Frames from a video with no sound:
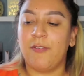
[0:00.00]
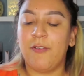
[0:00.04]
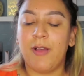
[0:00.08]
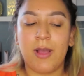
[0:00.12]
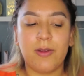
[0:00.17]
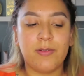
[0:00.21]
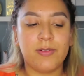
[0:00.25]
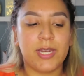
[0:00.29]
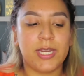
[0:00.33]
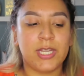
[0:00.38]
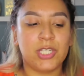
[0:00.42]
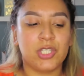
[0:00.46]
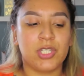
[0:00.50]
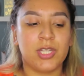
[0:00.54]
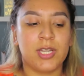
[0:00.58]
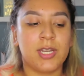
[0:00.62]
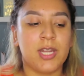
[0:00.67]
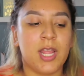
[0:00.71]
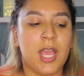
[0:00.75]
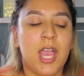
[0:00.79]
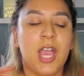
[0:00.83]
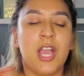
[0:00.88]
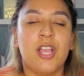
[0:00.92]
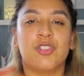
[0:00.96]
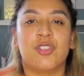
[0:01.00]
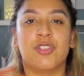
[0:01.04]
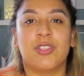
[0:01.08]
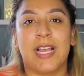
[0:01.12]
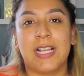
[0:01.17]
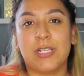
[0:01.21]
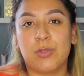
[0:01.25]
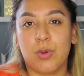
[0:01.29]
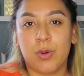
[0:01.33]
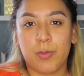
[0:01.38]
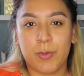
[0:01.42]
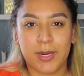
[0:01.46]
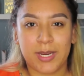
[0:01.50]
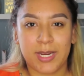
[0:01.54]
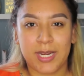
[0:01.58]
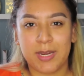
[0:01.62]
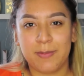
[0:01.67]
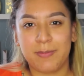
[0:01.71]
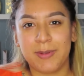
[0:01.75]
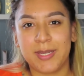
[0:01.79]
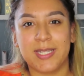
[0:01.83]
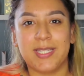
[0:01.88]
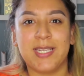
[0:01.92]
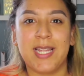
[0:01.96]
foundation. So that's what we're going
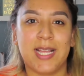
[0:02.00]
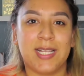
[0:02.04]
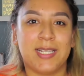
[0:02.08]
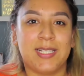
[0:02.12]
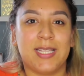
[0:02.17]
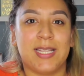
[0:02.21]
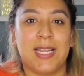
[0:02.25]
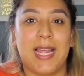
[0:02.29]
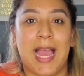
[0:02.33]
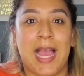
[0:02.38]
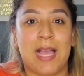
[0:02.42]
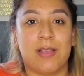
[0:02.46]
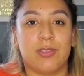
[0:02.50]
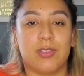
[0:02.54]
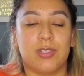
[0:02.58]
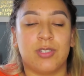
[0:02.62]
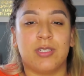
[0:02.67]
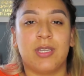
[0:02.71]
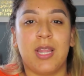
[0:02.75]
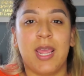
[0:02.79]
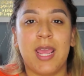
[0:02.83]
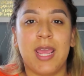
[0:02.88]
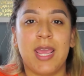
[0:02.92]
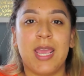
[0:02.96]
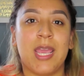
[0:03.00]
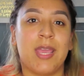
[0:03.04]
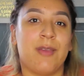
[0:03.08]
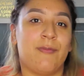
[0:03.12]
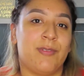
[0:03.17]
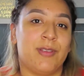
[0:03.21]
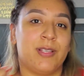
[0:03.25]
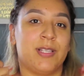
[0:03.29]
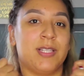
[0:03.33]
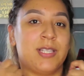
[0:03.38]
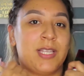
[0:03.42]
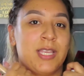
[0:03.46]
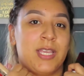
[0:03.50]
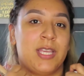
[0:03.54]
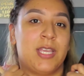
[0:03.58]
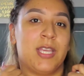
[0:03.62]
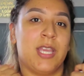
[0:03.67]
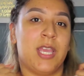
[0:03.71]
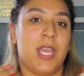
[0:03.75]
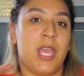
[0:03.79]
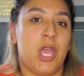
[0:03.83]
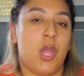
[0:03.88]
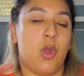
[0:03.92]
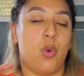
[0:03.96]
to be testing out today. If it's
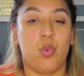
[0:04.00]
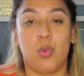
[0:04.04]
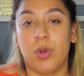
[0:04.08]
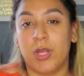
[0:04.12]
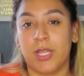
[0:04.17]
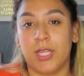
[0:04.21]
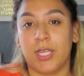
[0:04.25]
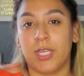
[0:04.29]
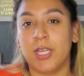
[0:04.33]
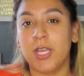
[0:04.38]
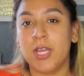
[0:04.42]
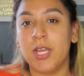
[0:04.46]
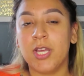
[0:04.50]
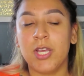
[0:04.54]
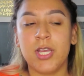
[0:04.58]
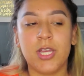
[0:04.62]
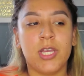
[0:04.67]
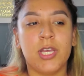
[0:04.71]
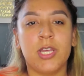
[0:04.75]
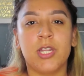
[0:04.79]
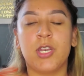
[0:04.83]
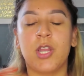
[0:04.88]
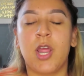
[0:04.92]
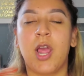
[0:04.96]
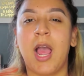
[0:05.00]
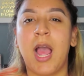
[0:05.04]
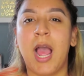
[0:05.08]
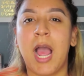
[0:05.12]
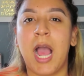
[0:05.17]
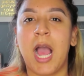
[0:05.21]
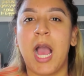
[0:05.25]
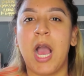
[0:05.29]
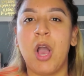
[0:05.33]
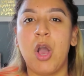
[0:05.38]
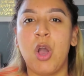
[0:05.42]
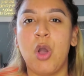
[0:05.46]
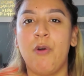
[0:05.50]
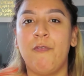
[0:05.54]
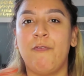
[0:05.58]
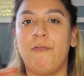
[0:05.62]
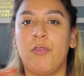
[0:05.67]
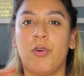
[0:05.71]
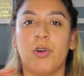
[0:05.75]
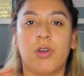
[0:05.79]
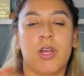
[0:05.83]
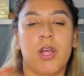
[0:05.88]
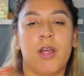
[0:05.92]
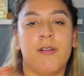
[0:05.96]
really good, how
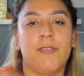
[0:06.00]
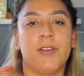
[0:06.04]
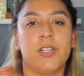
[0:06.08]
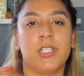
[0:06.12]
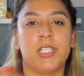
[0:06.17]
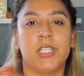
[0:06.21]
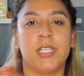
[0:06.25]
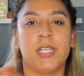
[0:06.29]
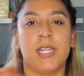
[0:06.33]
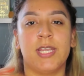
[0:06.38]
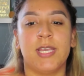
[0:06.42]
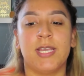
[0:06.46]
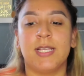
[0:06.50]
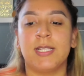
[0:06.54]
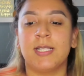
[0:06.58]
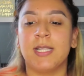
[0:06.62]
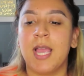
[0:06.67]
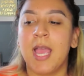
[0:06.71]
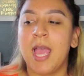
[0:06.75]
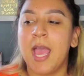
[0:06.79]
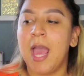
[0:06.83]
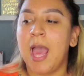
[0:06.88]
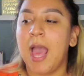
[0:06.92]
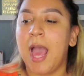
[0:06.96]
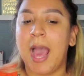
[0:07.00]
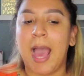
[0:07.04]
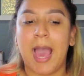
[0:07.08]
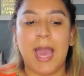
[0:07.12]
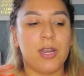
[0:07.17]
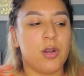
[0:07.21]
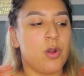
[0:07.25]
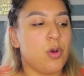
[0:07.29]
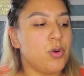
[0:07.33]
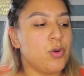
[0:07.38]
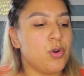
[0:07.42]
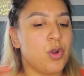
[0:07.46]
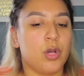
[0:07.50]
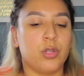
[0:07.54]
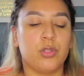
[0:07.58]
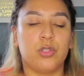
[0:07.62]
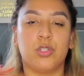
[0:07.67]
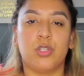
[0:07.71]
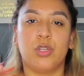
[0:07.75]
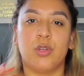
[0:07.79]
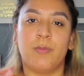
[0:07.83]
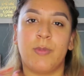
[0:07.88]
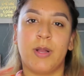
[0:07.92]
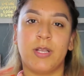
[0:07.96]
full coverage it is. I don't know
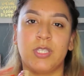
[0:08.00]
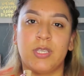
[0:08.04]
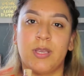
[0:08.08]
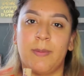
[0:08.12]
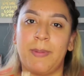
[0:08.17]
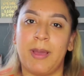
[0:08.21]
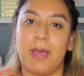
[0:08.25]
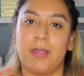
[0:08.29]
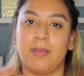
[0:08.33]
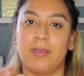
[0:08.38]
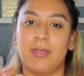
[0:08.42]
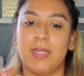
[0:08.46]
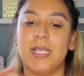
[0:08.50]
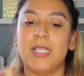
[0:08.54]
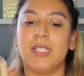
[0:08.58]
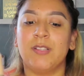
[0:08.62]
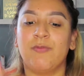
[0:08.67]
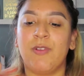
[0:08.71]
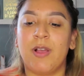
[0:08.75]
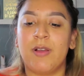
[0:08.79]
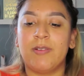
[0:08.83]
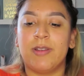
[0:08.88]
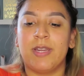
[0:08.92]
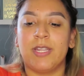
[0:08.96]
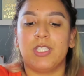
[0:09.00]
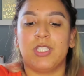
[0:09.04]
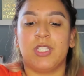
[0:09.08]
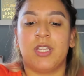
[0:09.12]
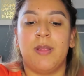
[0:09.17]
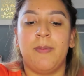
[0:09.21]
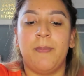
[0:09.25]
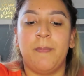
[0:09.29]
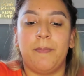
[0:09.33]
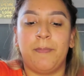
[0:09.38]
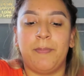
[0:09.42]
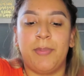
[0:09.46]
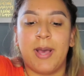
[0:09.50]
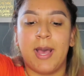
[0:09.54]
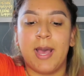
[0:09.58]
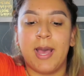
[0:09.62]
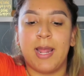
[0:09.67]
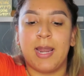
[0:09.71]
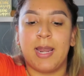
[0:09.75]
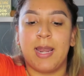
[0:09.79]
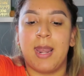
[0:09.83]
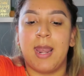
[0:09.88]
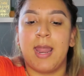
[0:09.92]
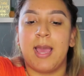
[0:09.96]
too much about this foundation,
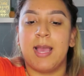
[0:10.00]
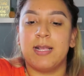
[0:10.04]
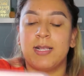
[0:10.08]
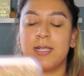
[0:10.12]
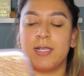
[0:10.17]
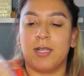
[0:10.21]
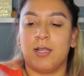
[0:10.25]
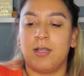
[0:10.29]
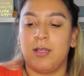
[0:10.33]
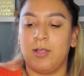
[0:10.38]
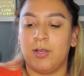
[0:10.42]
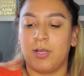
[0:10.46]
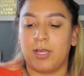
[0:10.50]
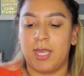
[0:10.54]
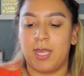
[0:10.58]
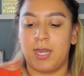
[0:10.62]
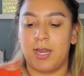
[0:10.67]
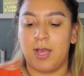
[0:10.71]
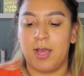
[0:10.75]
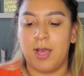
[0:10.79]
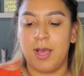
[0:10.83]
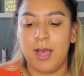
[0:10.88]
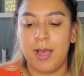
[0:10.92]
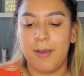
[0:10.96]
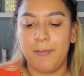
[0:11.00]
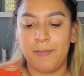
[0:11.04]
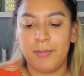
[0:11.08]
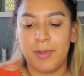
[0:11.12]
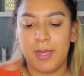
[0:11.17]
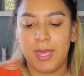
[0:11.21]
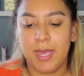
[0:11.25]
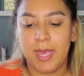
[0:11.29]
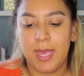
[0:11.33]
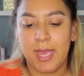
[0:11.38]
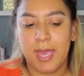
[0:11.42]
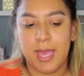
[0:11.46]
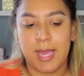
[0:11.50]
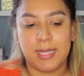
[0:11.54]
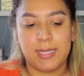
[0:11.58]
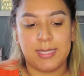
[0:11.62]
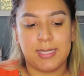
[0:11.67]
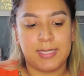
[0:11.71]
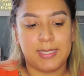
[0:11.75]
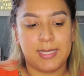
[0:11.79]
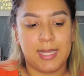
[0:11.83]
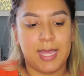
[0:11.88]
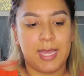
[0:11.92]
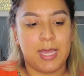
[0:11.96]
but let's look it up and
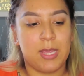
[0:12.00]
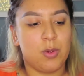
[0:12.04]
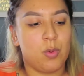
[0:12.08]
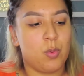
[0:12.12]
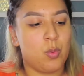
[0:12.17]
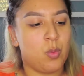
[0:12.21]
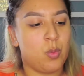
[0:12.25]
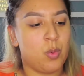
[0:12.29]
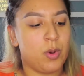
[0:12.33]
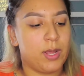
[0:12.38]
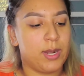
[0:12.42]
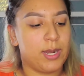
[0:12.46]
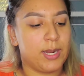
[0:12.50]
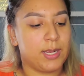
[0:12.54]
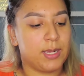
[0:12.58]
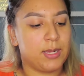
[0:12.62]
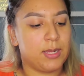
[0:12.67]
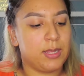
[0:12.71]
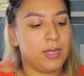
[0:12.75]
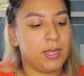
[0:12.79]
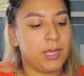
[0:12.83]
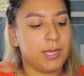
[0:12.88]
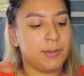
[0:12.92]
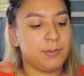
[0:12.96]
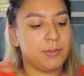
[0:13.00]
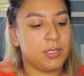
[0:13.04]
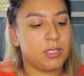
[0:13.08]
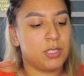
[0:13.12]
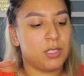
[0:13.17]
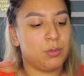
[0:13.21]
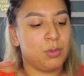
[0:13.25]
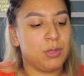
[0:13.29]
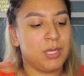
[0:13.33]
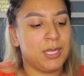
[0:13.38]
say what it claims to